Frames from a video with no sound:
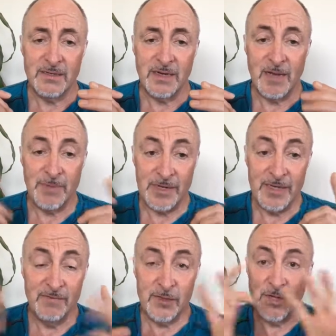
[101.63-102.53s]
I
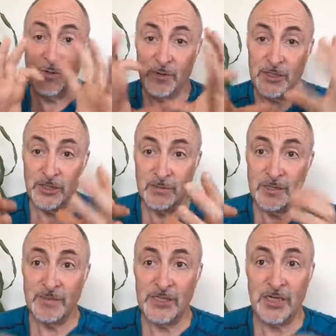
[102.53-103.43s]
believe I'll start with relationships.
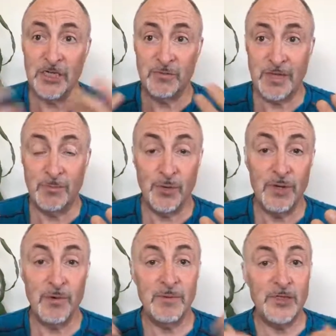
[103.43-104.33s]
It may change from that
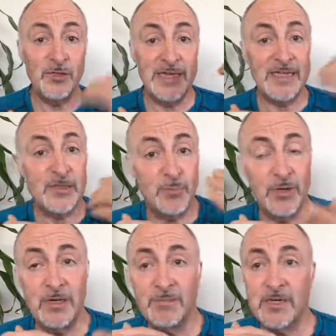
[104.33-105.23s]
point, but I'll make sure you get this
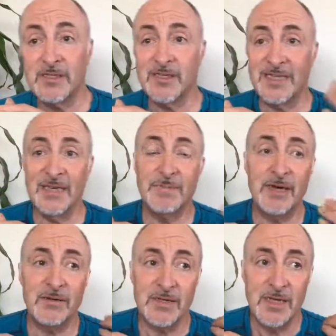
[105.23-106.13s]
point, because the thing
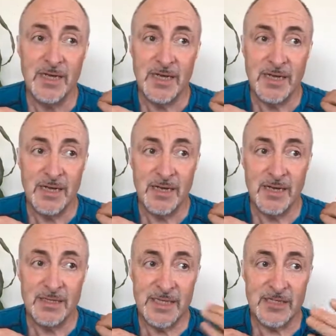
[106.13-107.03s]
about
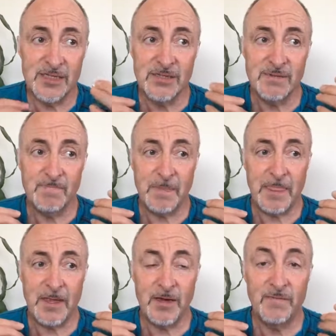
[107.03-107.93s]
this
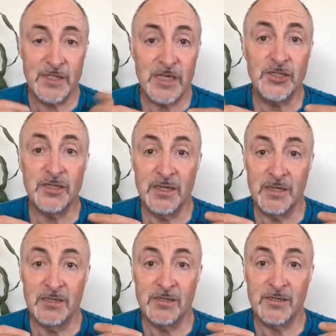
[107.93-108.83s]
conversation
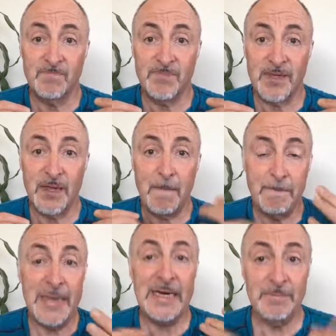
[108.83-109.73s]
is
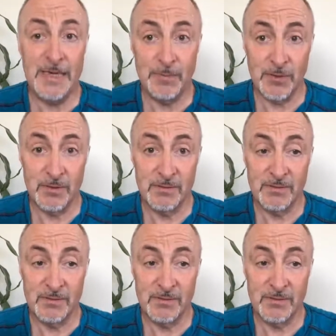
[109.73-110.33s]
many people